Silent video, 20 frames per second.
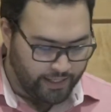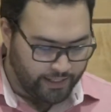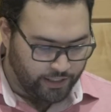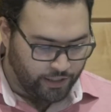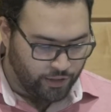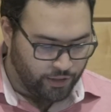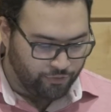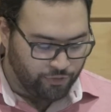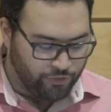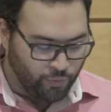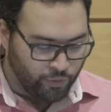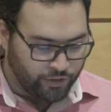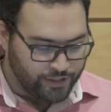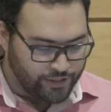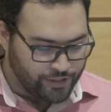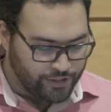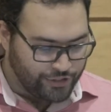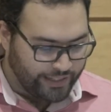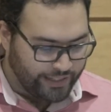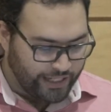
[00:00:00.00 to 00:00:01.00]
If you wanted
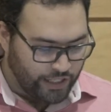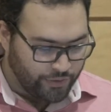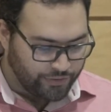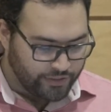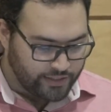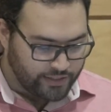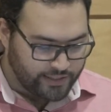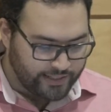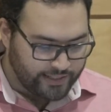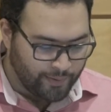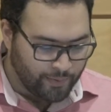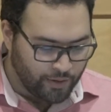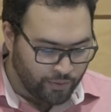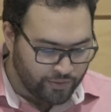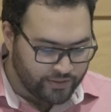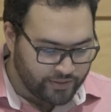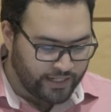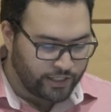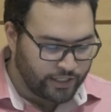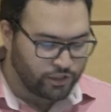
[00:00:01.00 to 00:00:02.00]
to check out this demo,
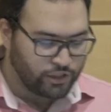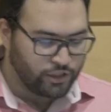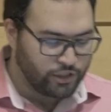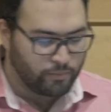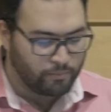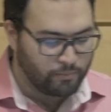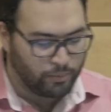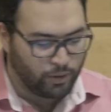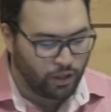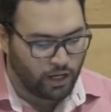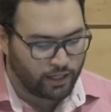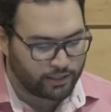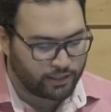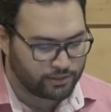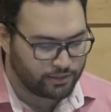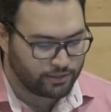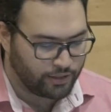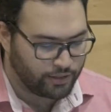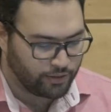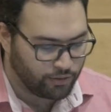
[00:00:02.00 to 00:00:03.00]
it's actually on
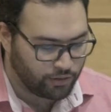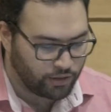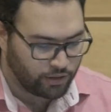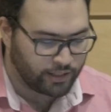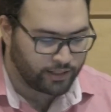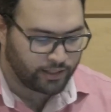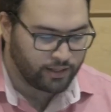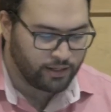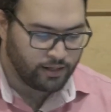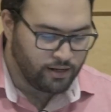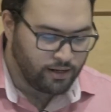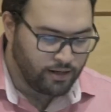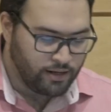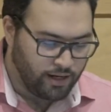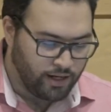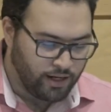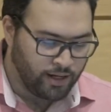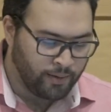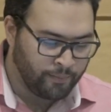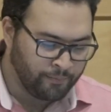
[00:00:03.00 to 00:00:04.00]
blocks.org.
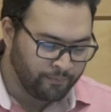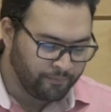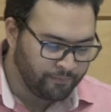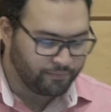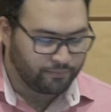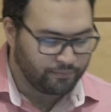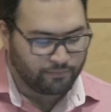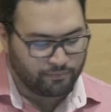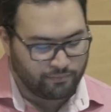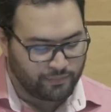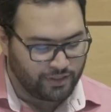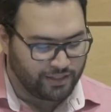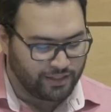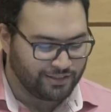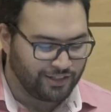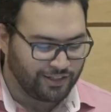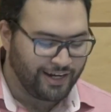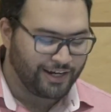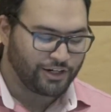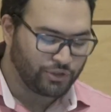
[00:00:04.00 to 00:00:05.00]
It's
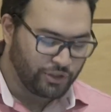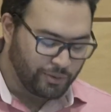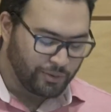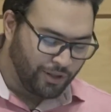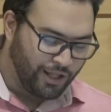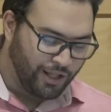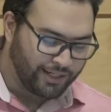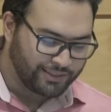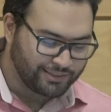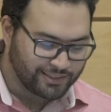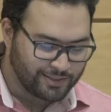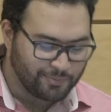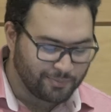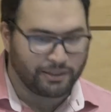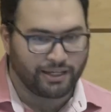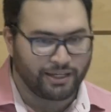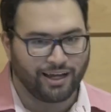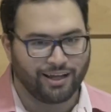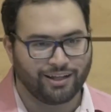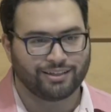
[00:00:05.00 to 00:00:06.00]
not actually blocks, it's
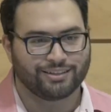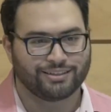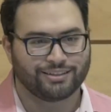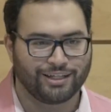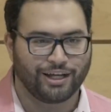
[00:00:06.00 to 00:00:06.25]
bl.ocks.org.